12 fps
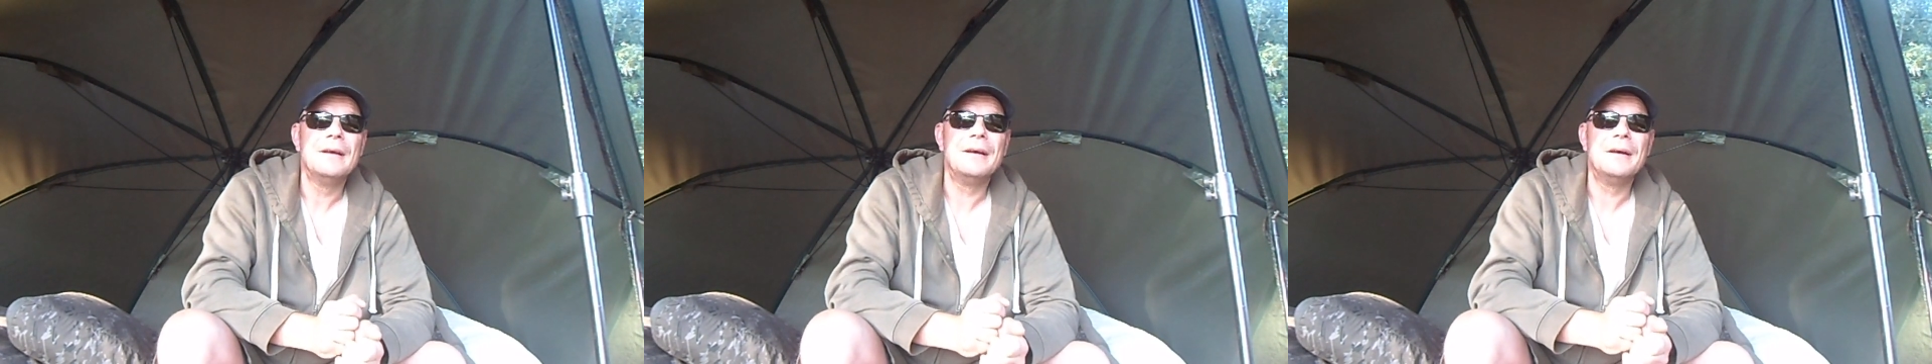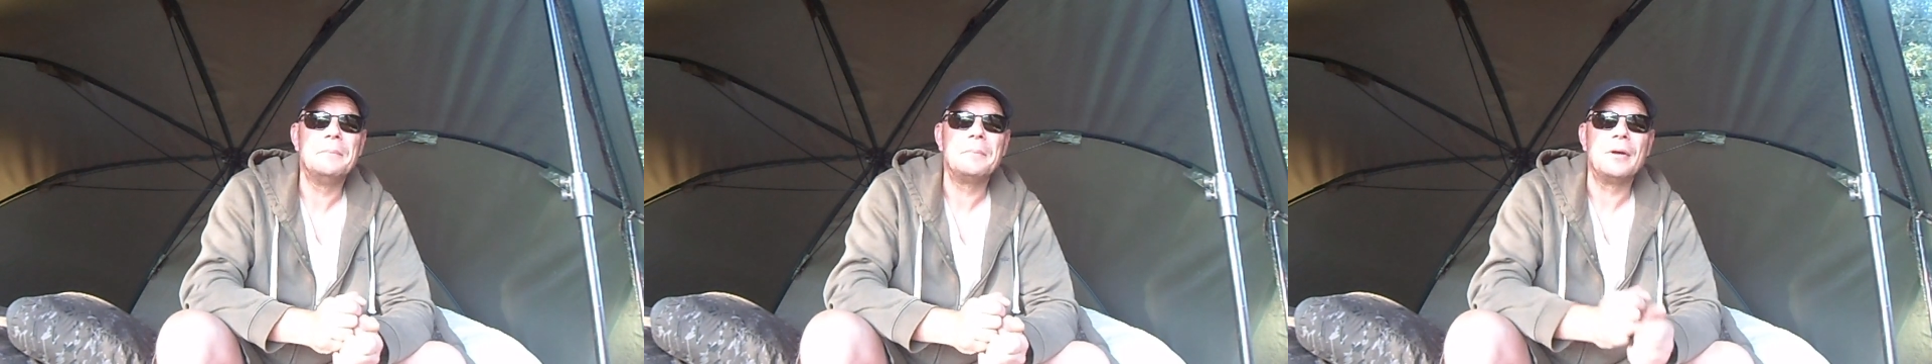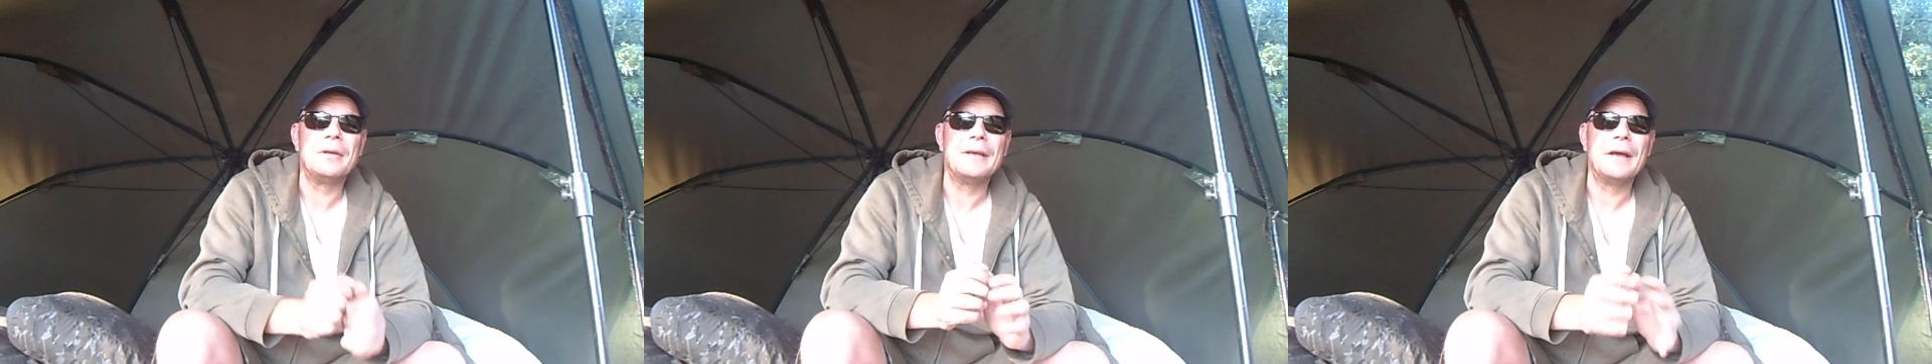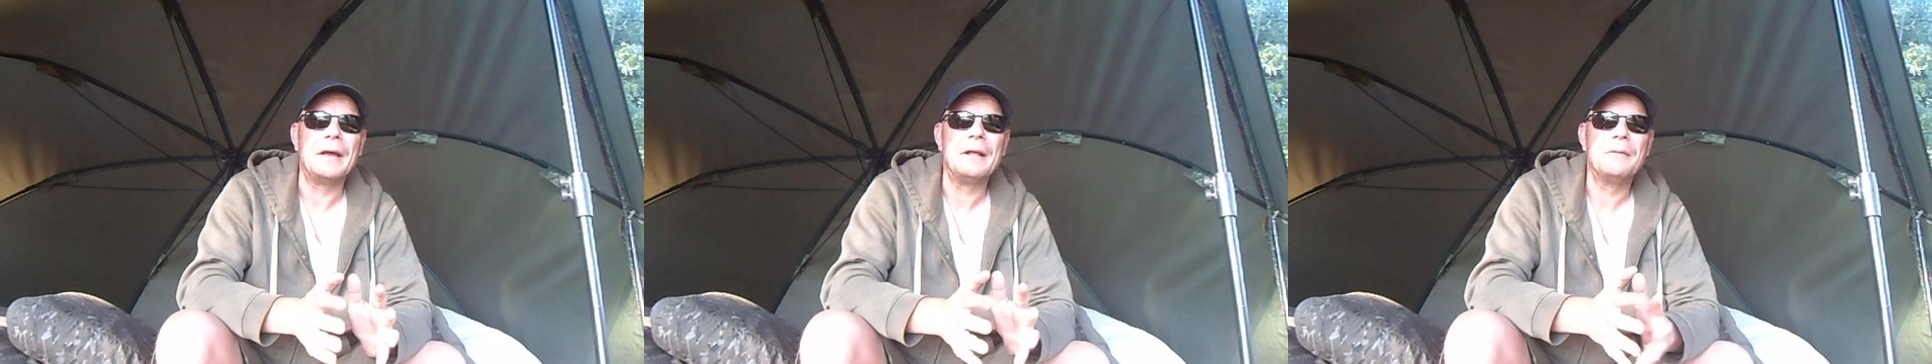But
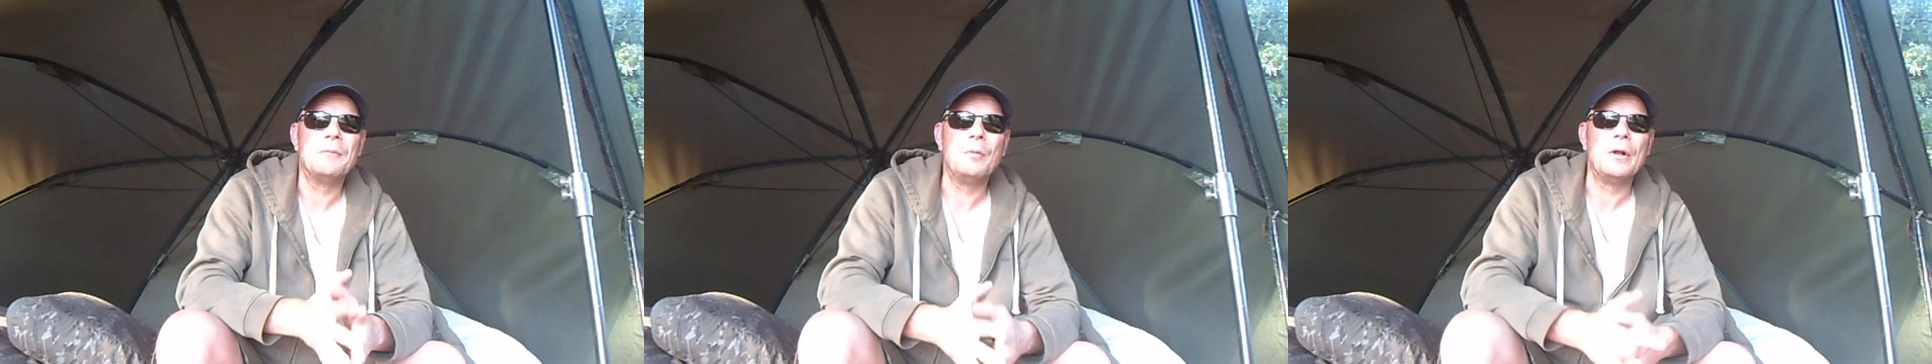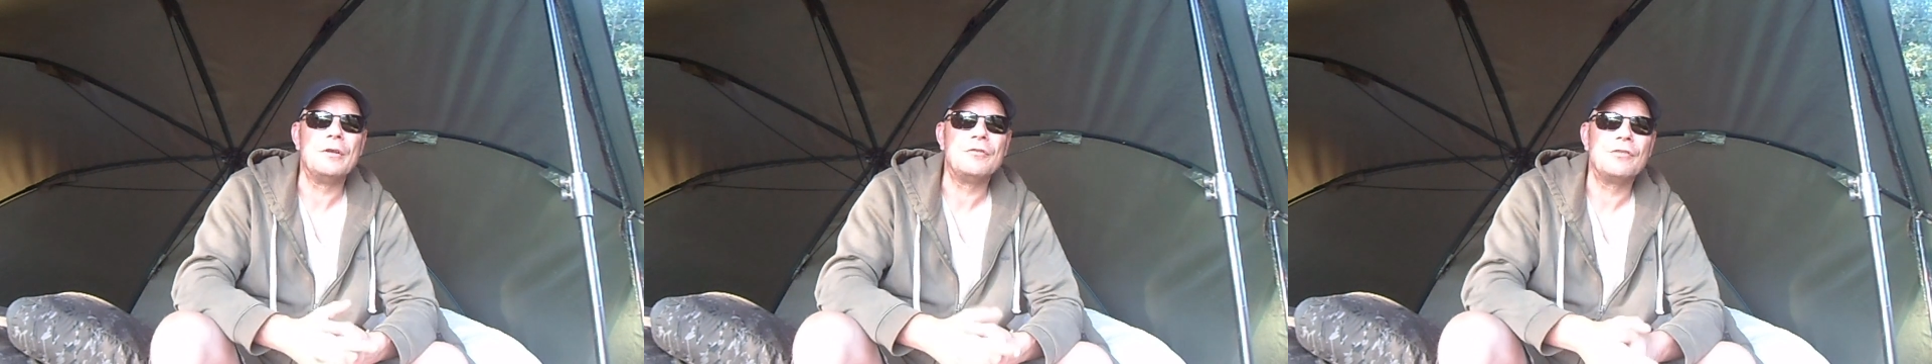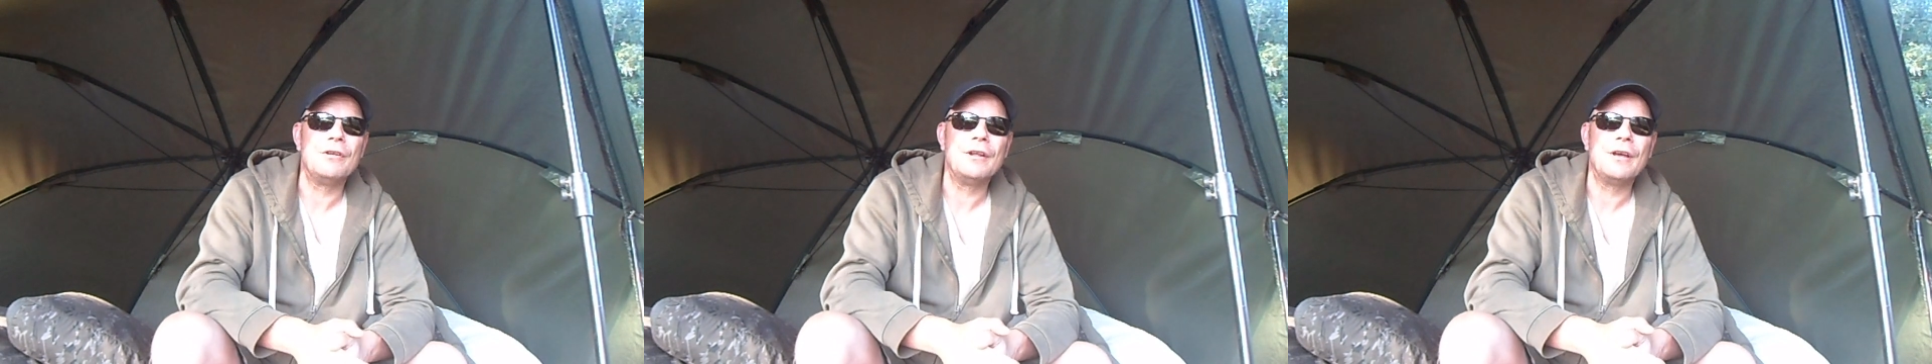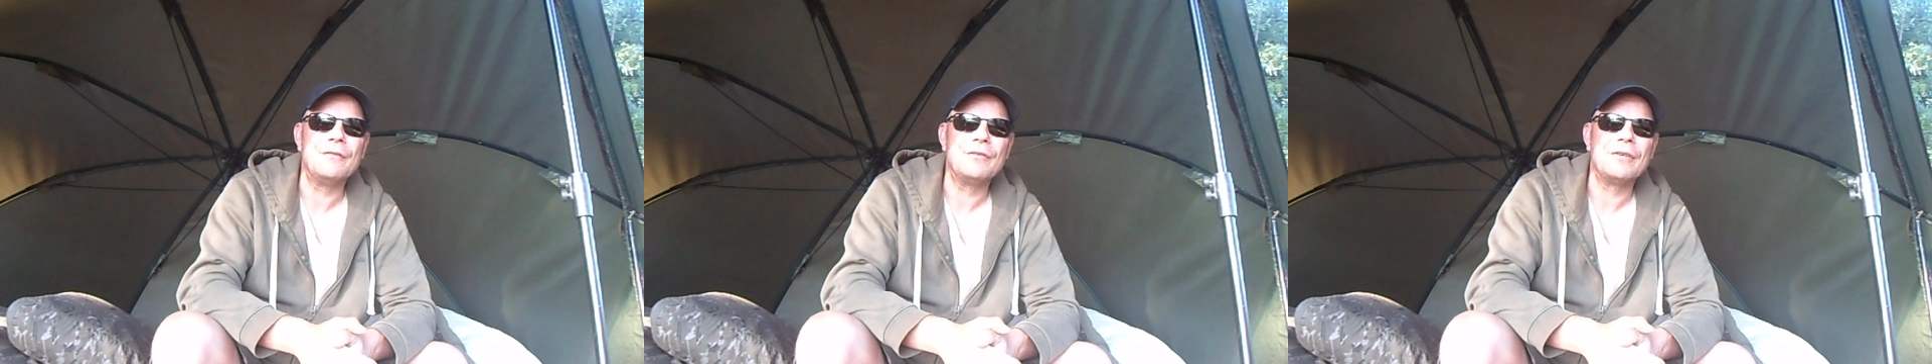yeah, well and
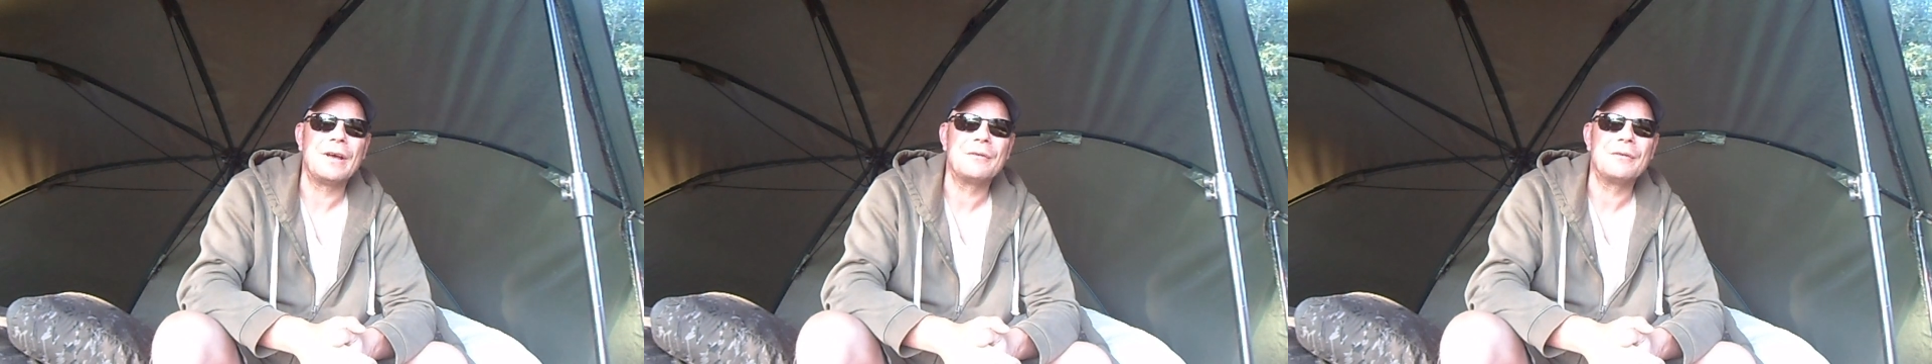truly